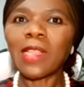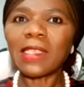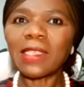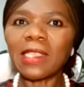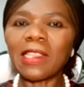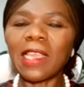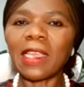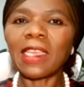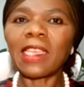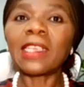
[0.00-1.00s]
so that's the
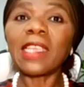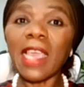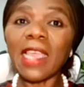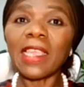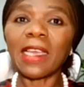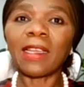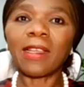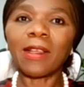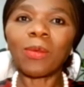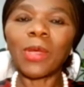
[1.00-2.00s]
thing. In Kenya,
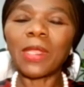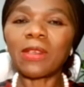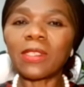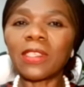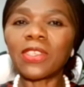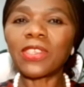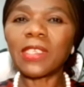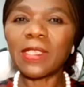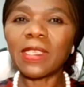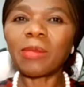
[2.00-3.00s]
where the
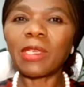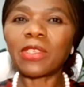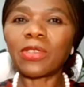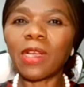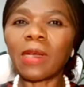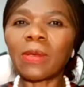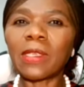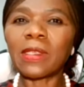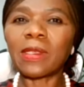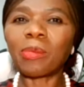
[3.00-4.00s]
constitution is similar to
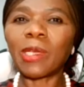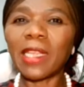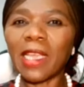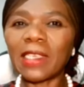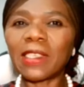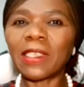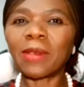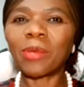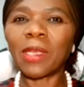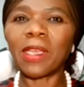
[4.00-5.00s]
ours,
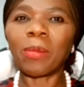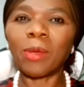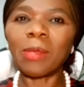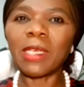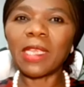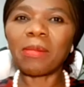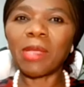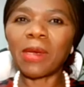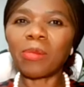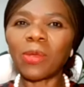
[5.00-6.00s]
polyandry, where a woman
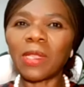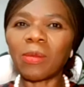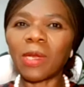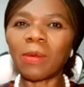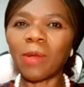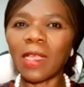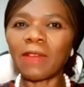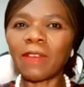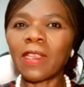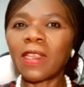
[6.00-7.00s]
can marry more than one
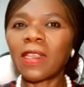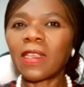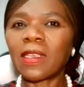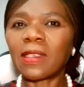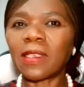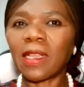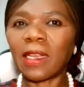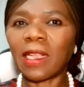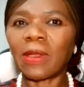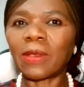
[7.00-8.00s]
wife, is
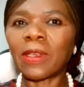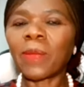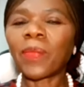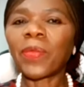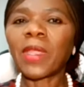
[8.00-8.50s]
allowed.